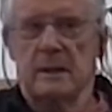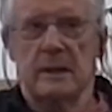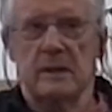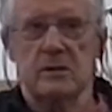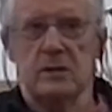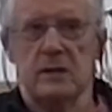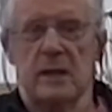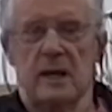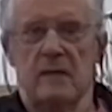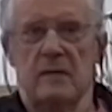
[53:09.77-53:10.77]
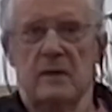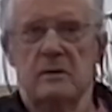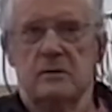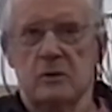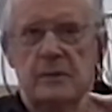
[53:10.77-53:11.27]
We usually have
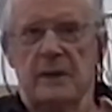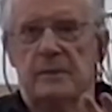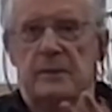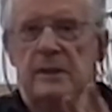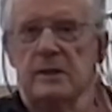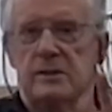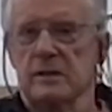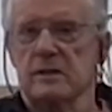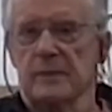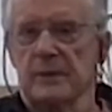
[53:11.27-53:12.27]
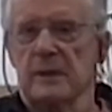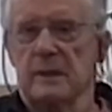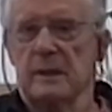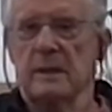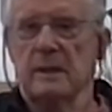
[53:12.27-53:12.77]
2 people in each discipline.